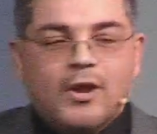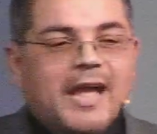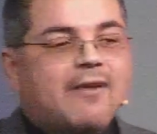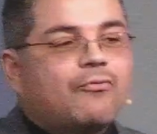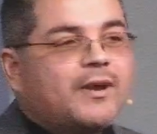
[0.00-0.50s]

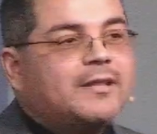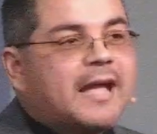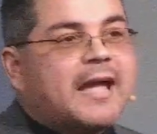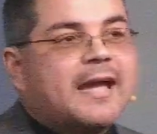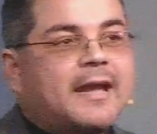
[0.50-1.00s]
So
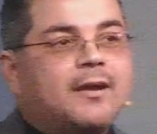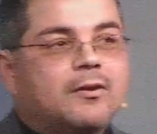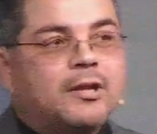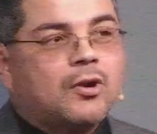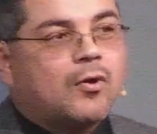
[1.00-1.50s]
every
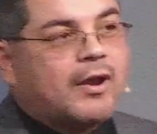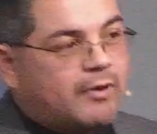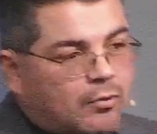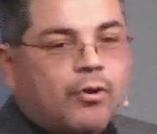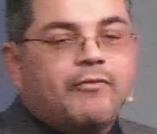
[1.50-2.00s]
day, you
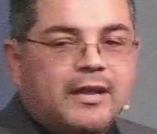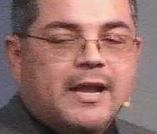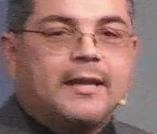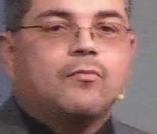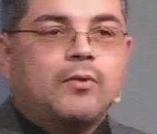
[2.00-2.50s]
know, every, or
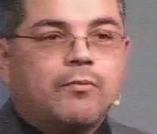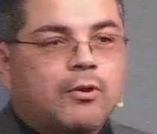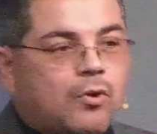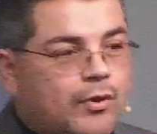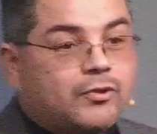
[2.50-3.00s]
every night,
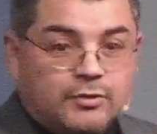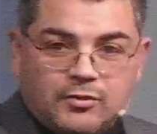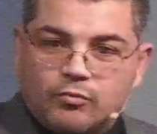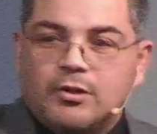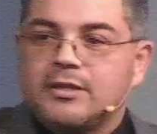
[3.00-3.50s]
we were
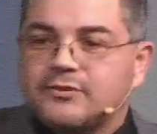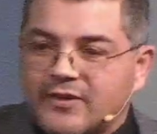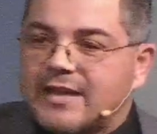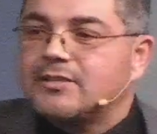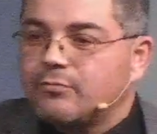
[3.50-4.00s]
going to this one
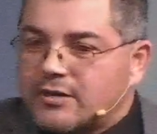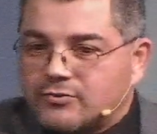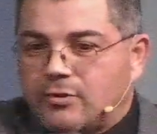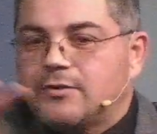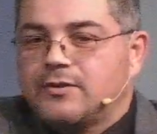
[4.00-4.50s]
of these
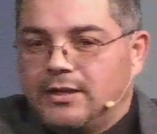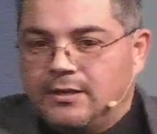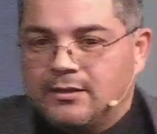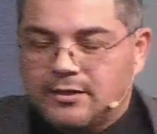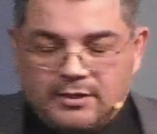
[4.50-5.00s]
fancy
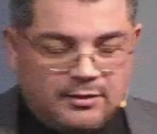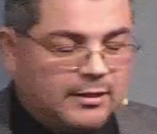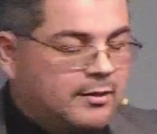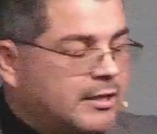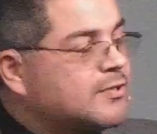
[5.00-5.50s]
restaurants in,
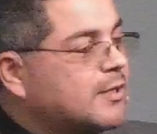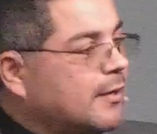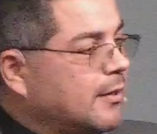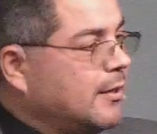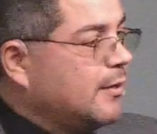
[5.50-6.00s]
in, in
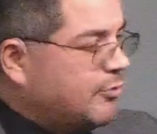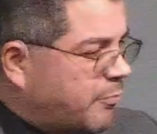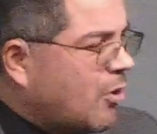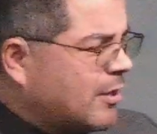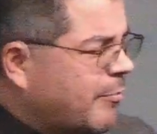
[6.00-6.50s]
Disney.
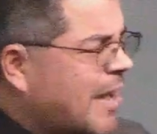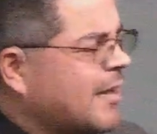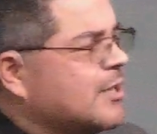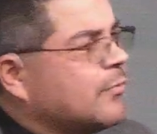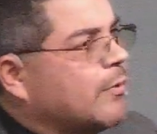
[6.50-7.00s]
It was part of
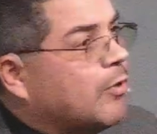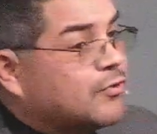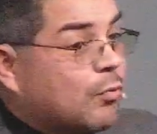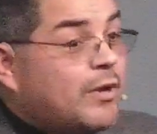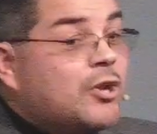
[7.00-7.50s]
the package that
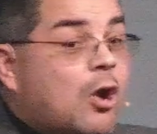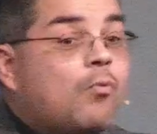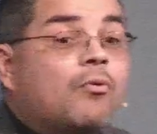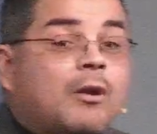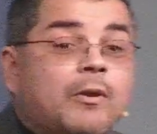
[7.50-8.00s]
we bought. So we
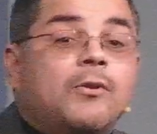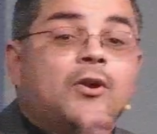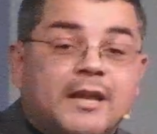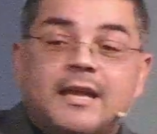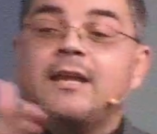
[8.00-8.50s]
know where
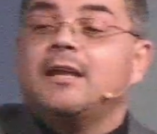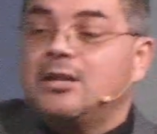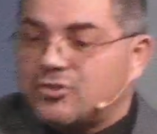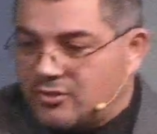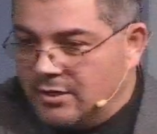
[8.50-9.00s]
we were going to
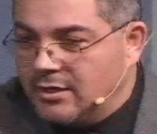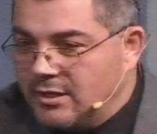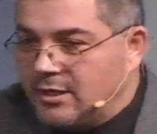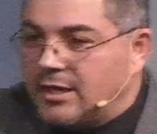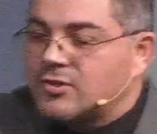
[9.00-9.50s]
eat each,
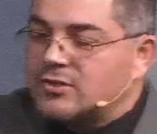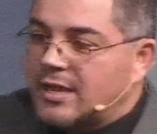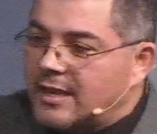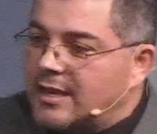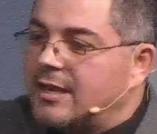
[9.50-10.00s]

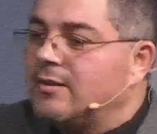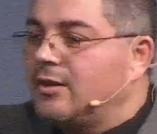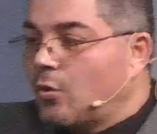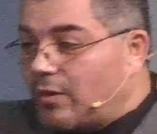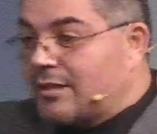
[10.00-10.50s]
each
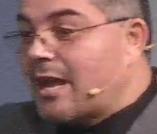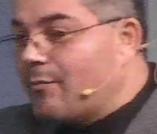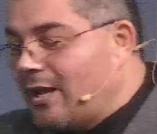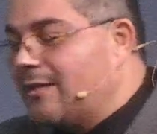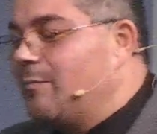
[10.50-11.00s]
day and, you know,
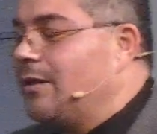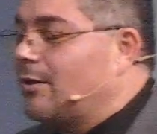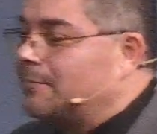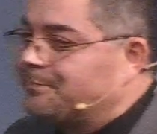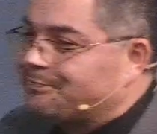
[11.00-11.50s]
what time we had
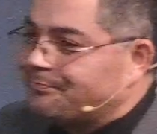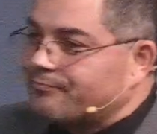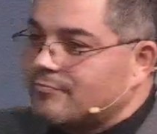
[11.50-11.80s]
to be there.